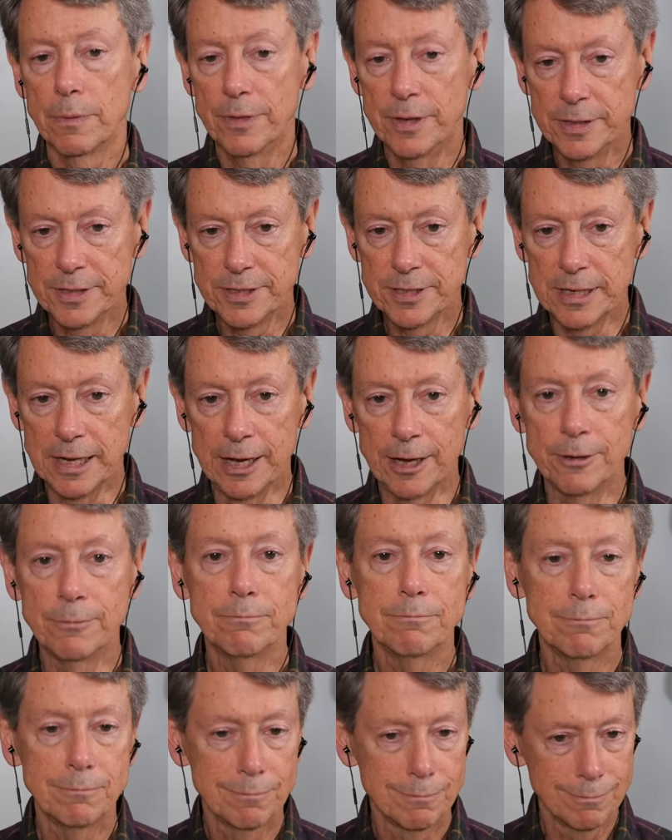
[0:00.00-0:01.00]
This said,
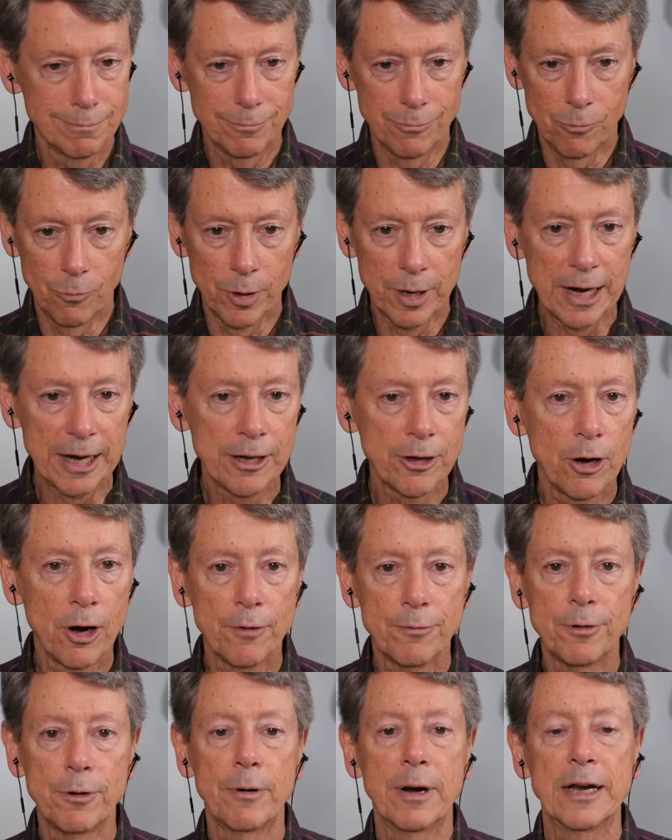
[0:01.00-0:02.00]
what I could
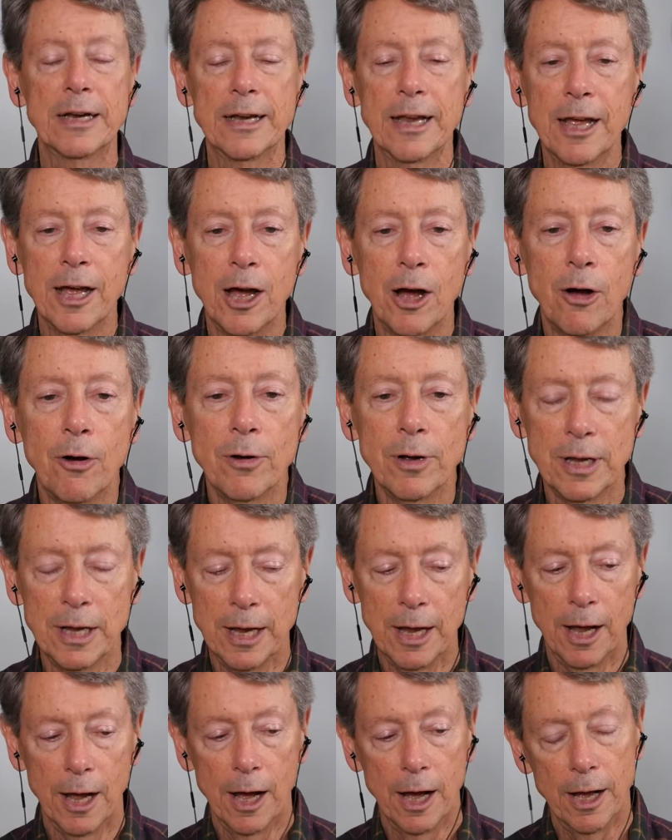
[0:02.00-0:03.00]
offer right now, a
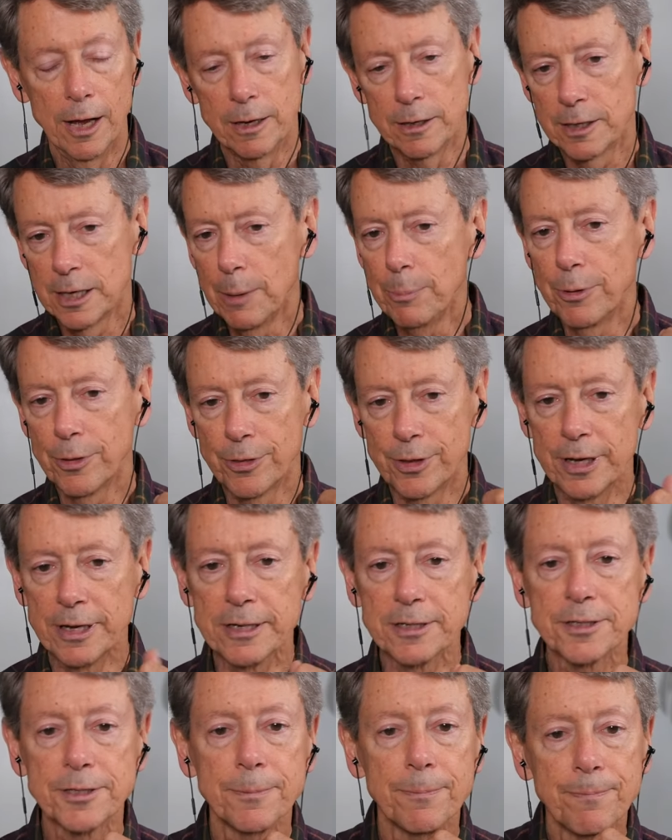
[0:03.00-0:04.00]
couple
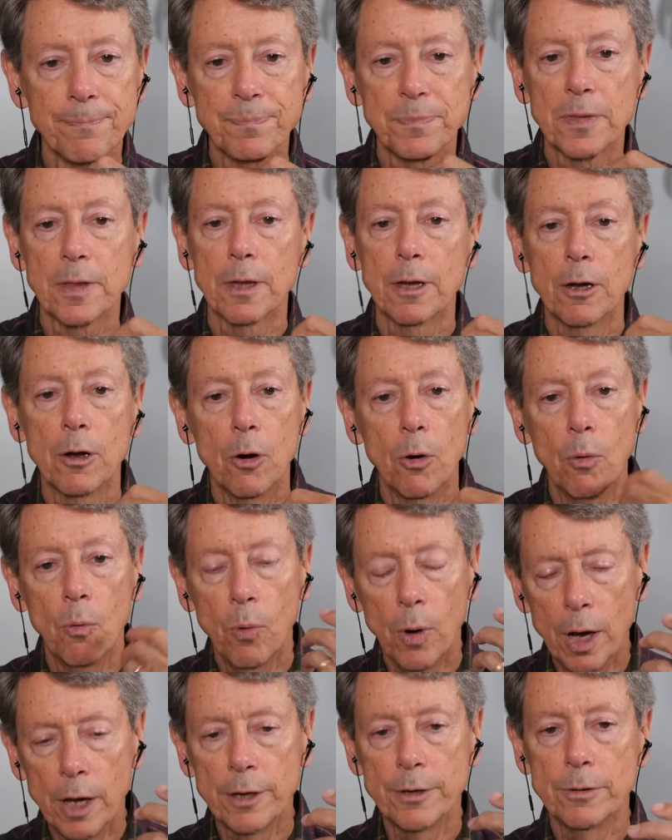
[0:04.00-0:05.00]
things.
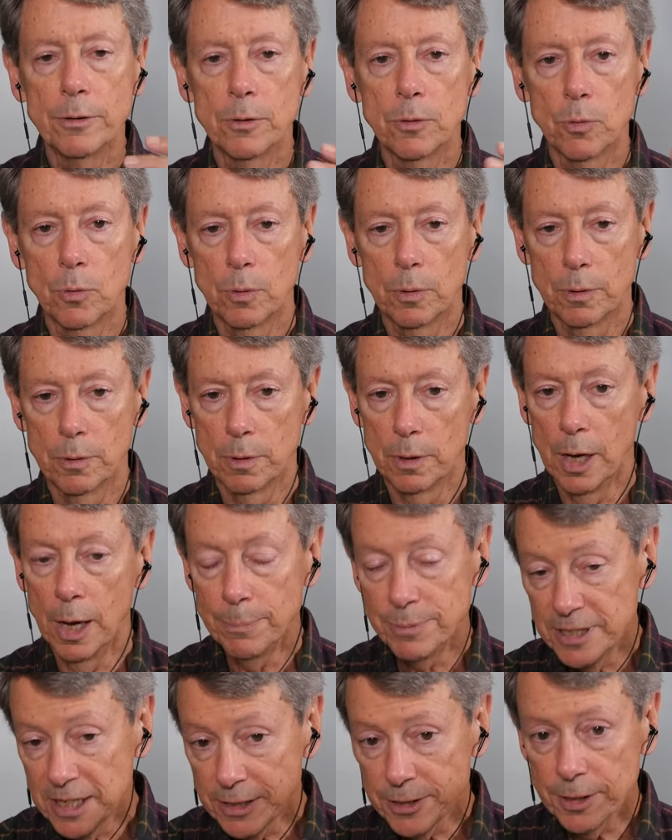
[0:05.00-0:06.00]
One,
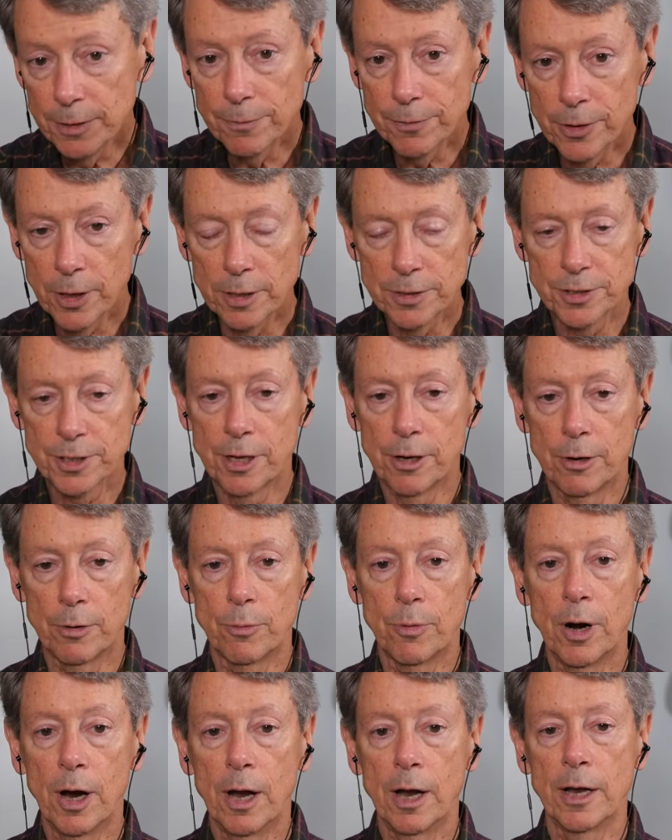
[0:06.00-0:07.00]
obsessive thoughts can
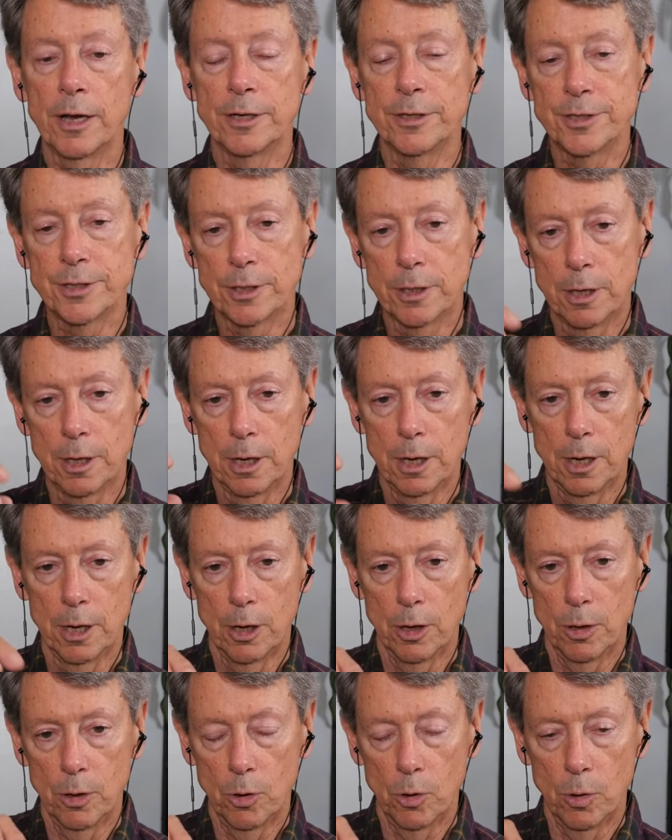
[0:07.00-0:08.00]
arise.
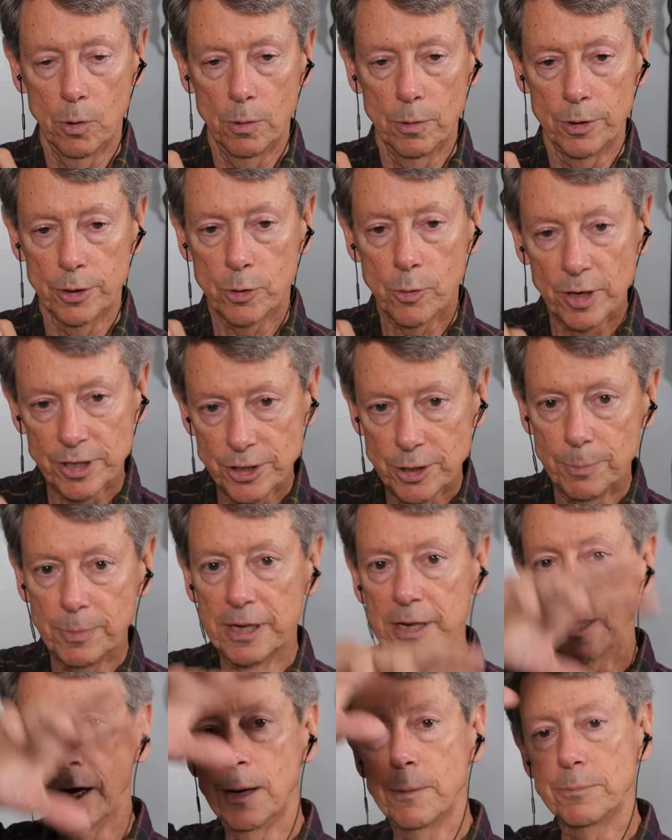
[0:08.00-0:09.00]
The question
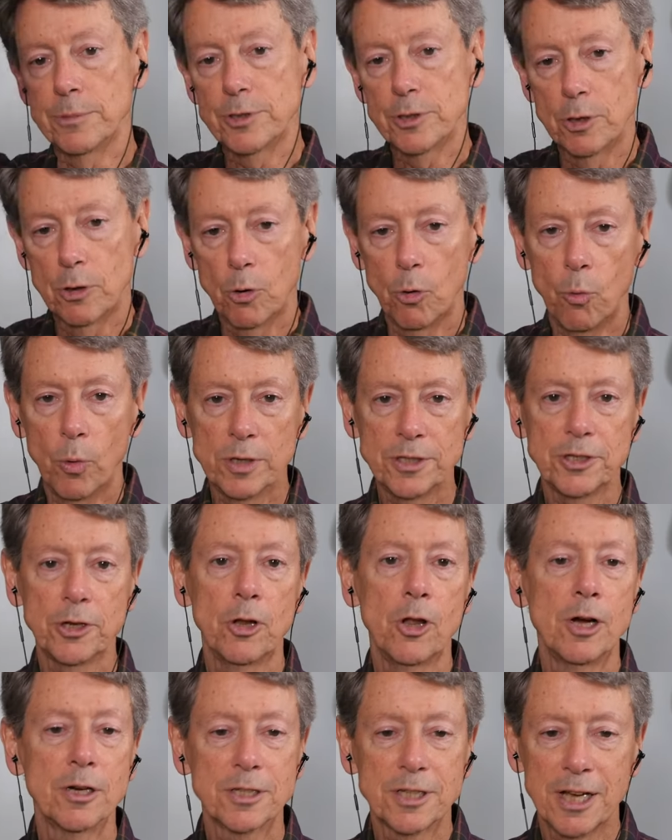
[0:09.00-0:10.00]
becomes, what's
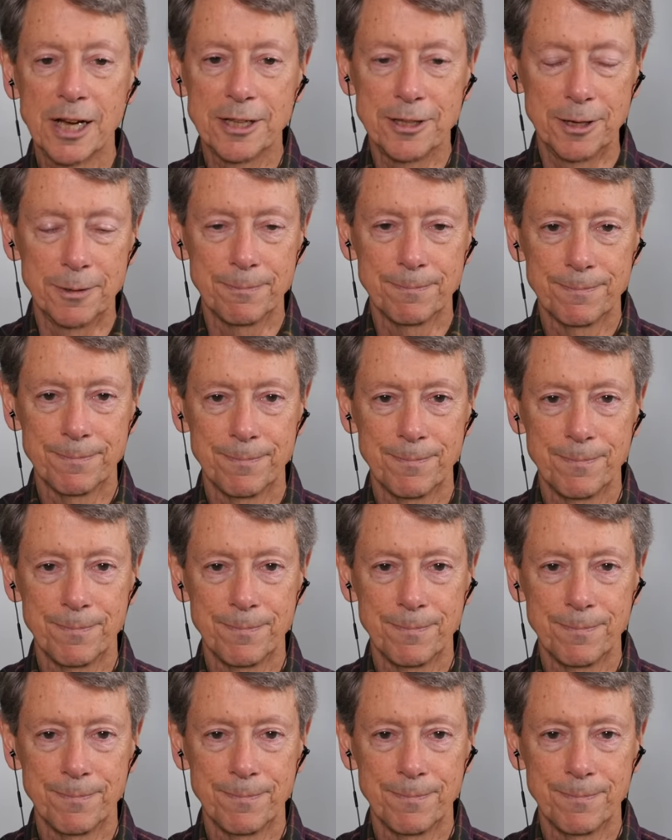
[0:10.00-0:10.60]
alongside them?